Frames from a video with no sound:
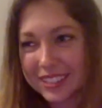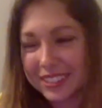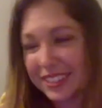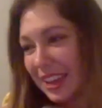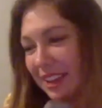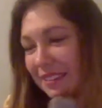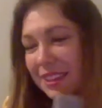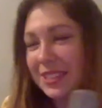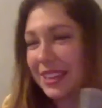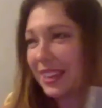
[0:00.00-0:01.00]
Yeah,
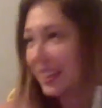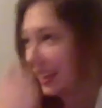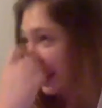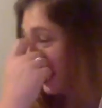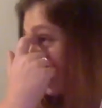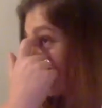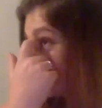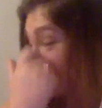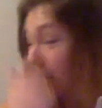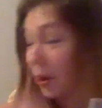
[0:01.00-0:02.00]
it's
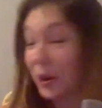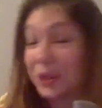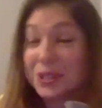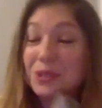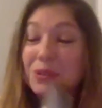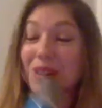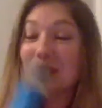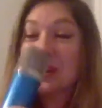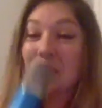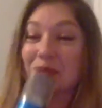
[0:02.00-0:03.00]
been hard to do it
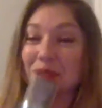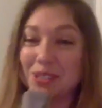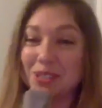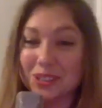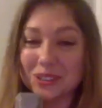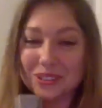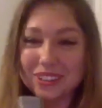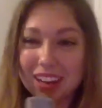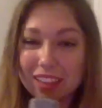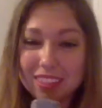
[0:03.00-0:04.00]
in COVID too.
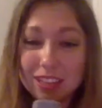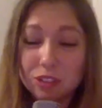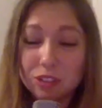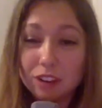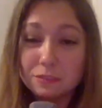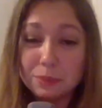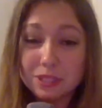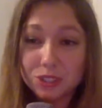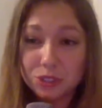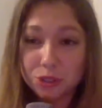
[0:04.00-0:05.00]
And I think a lot of
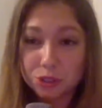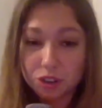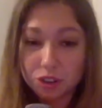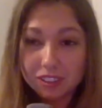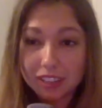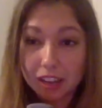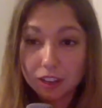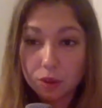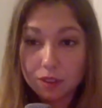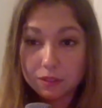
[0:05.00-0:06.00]
businesses are struggling. I
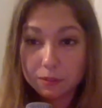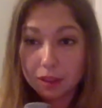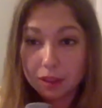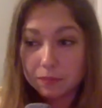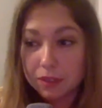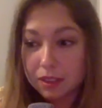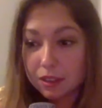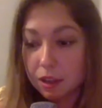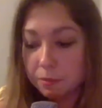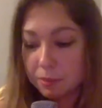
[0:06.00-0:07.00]
know even my
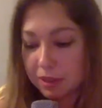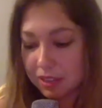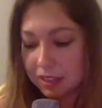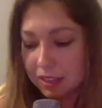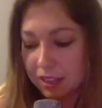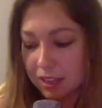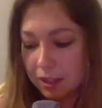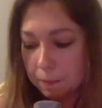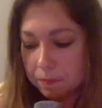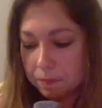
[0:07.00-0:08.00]
company
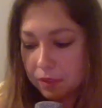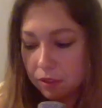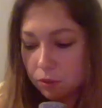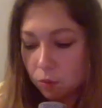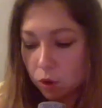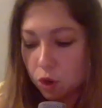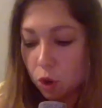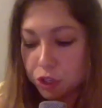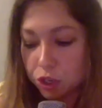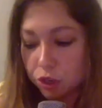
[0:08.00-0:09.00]

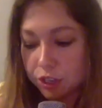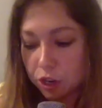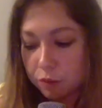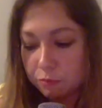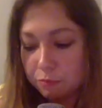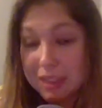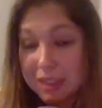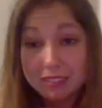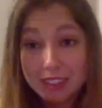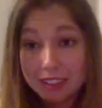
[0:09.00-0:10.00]
culture is our
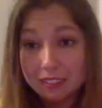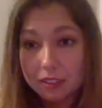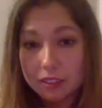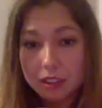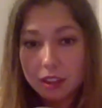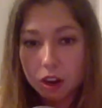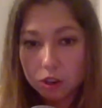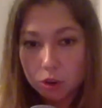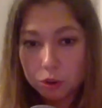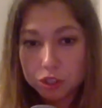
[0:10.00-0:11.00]
big thing. Like, our
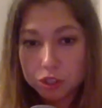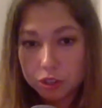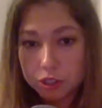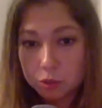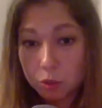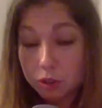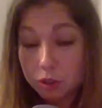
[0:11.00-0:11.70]
culture is what